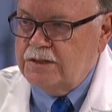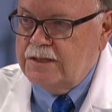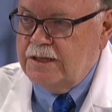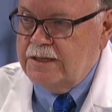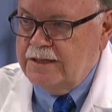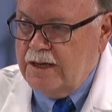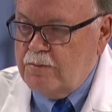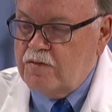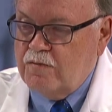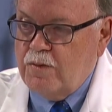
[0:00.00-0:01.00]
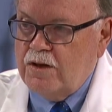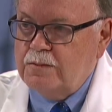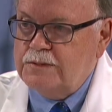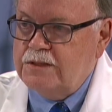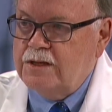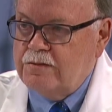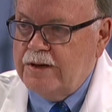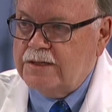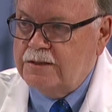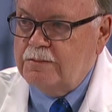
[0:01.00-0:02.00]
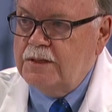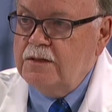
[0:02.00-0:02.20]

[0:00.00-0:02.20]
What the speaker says: to the number of polyps in their rectum.